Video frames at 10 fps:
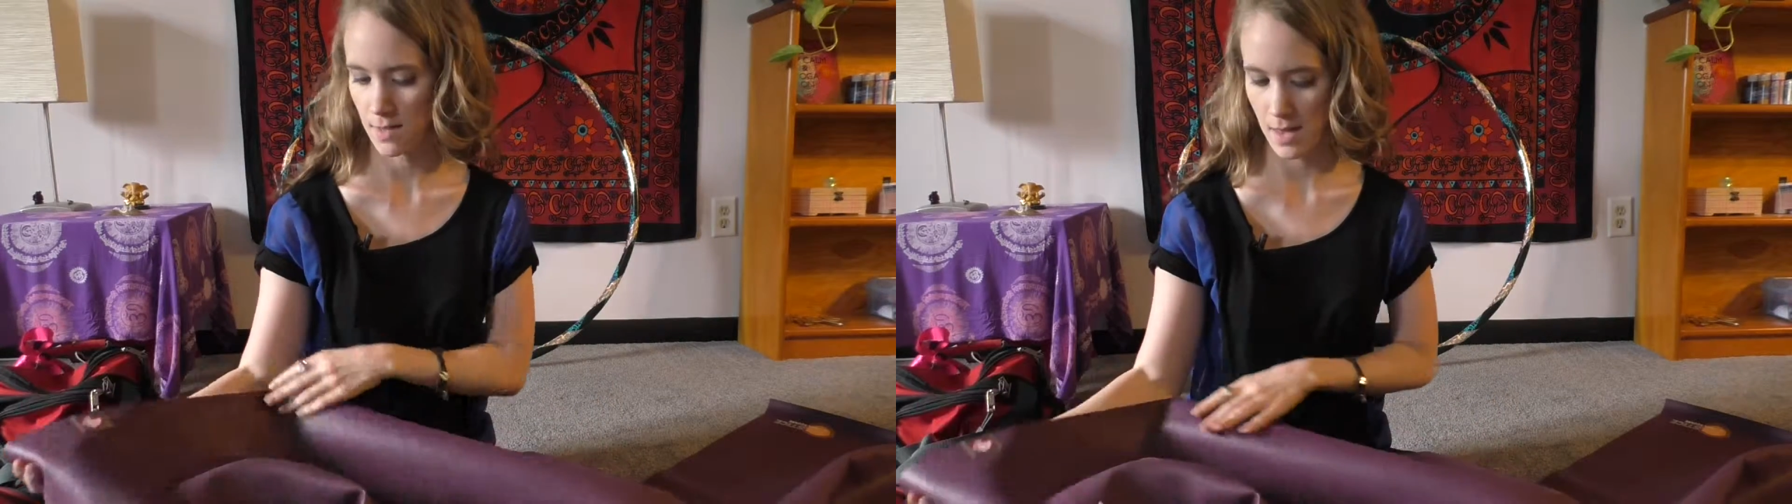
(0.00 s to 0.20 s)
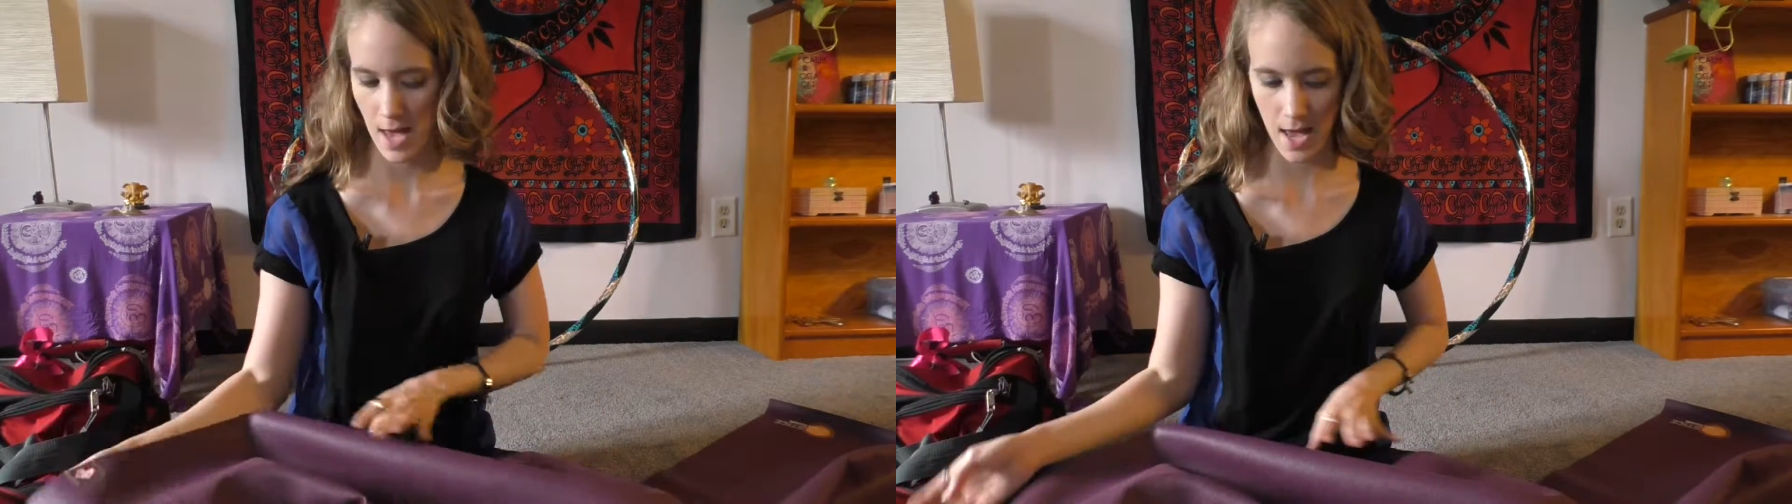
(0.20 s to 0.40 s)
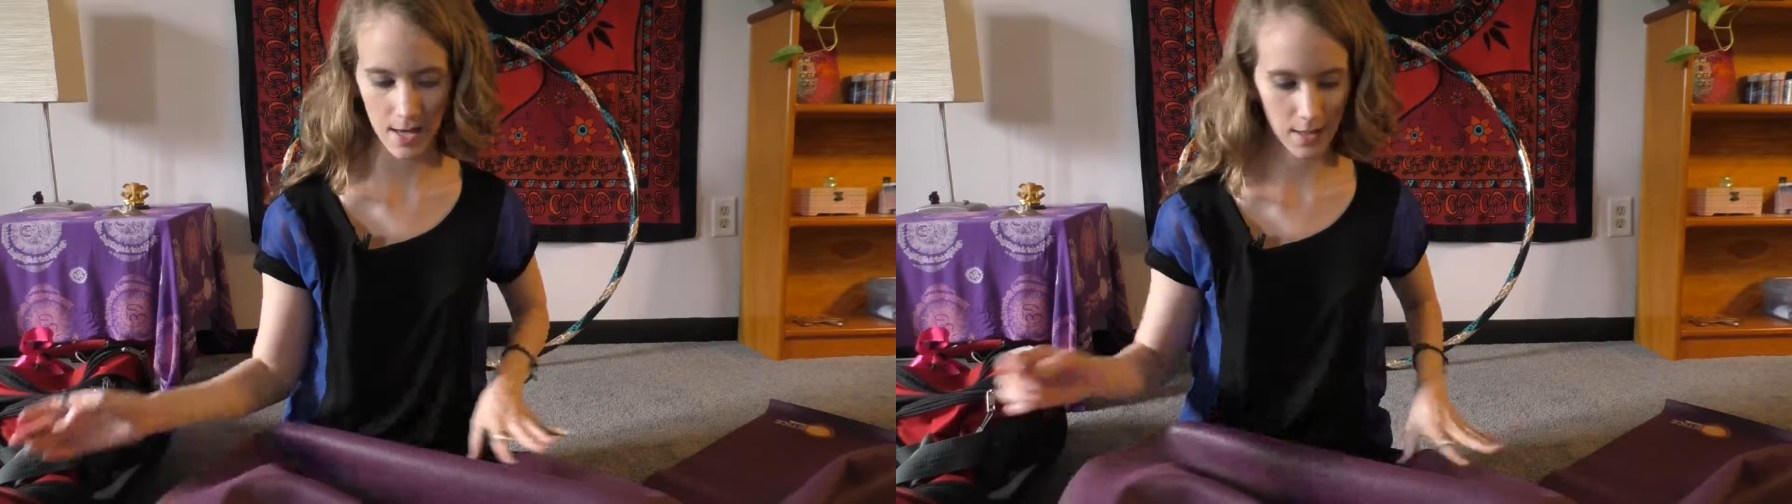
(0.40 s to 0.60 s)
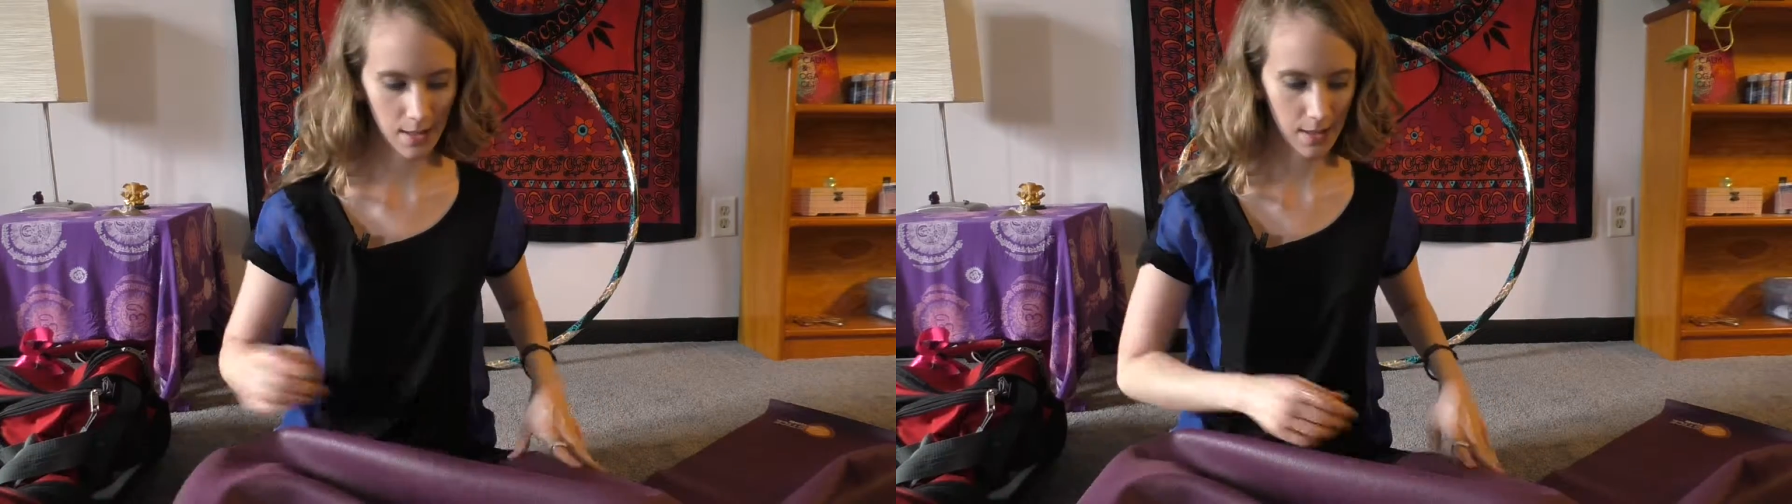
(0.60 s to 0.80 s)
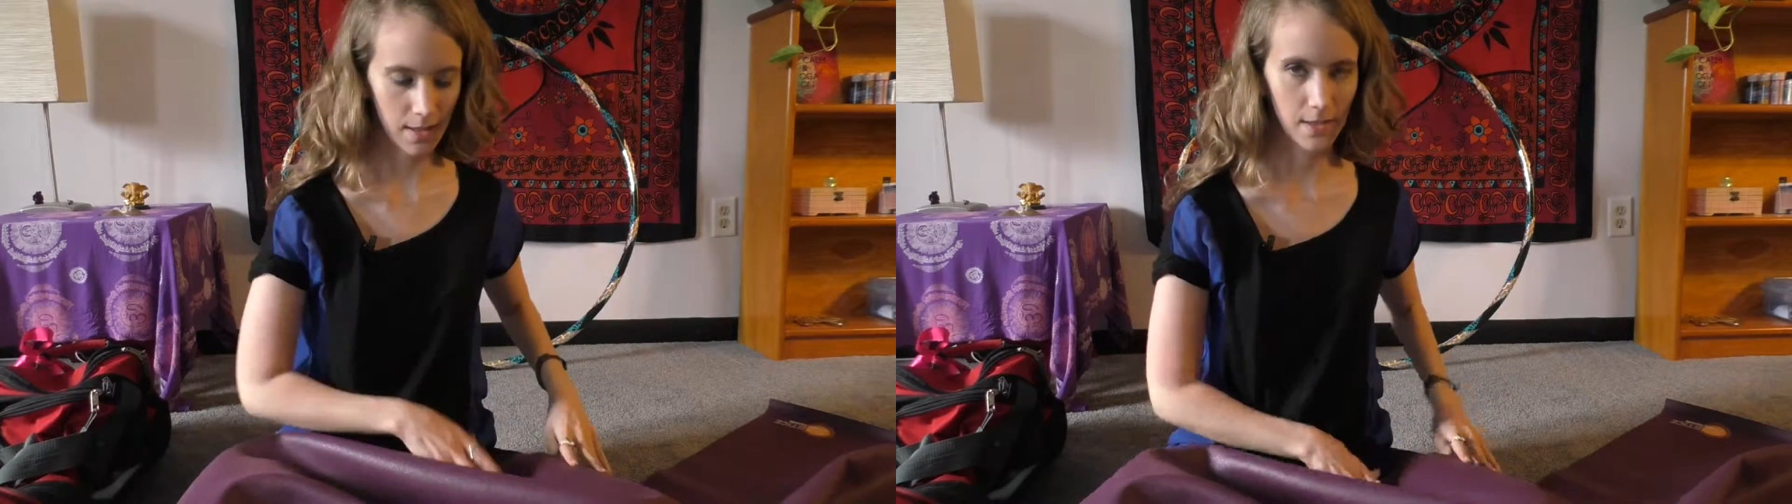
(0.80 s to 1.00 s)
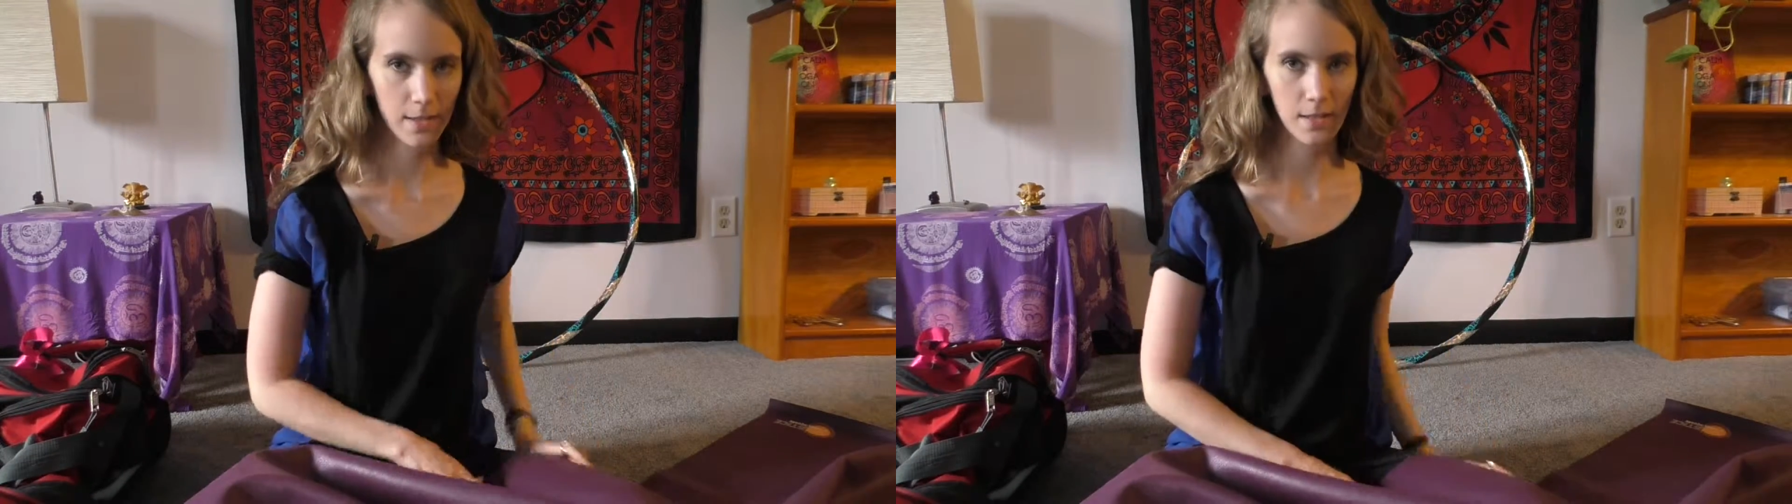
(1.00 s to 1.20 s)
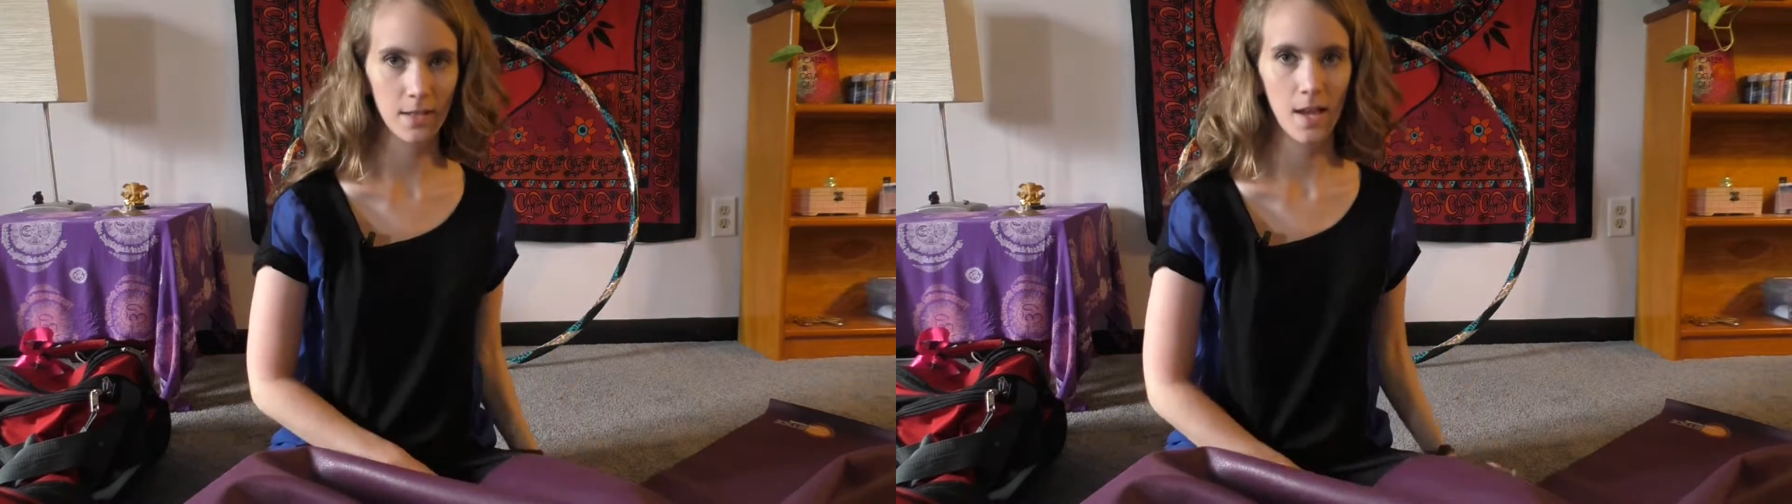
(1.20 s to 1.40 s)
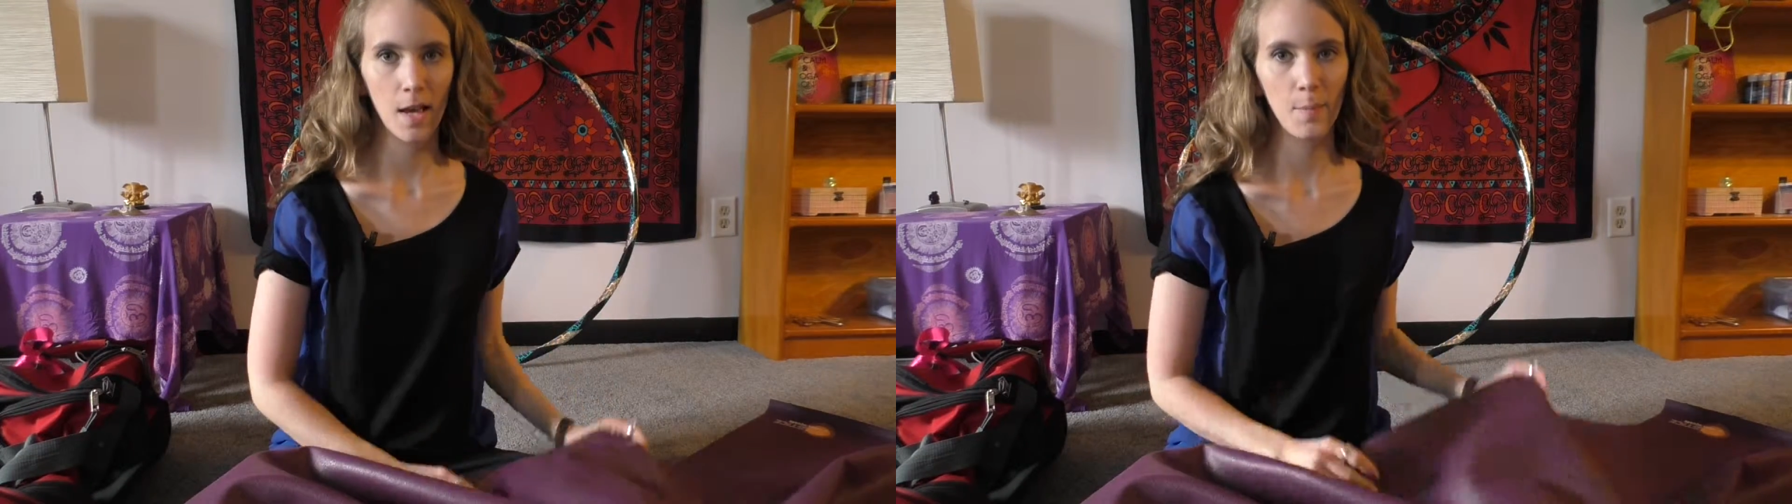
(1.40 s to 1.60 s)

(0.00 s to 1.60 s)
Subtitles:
that is